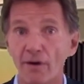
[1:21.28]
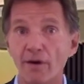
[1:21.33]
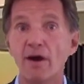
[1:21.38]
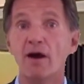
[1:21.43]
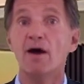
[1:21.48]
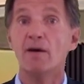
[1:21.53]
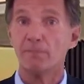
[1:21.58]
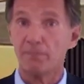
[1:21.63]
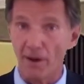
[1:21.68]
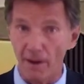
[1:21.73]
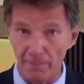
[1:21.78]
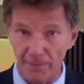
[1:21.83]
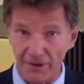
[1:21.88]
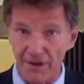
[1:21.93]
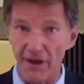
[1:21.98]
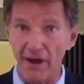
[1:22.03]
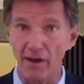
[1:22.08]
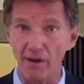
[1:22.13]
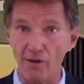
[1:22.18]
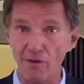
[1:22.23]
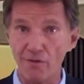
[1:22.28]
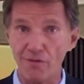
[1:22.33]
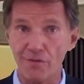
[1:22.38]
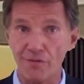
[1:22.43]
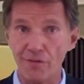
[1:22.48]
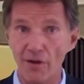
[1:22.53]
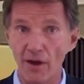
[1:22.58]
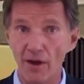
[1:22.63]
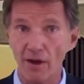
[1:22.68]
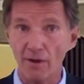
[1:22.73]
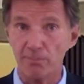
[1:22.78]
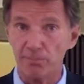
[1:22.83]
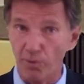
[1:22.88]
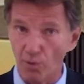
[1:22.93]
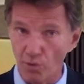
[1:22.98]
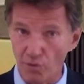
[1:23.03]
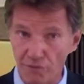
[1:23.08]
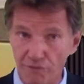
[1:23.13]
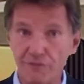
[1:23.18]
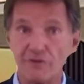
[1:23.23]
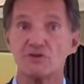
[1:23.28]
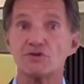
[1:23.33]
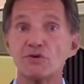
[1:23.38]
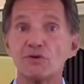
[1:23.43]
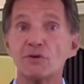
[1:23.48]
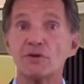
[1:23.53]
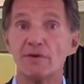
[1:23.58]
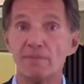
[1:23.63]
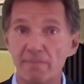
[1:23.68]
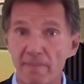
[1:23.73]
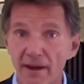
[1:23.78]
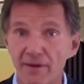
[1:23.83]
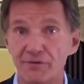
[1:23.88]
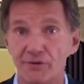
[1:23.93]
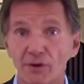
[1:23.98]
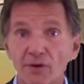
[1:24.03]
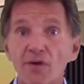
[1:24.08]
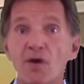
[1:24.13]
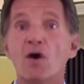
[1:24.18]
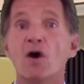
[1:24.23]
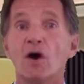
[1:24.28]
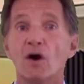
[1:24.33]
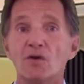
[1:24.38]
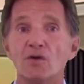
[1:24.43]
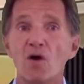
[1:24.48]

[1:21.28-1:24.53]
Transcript: are public health, both physical and mental,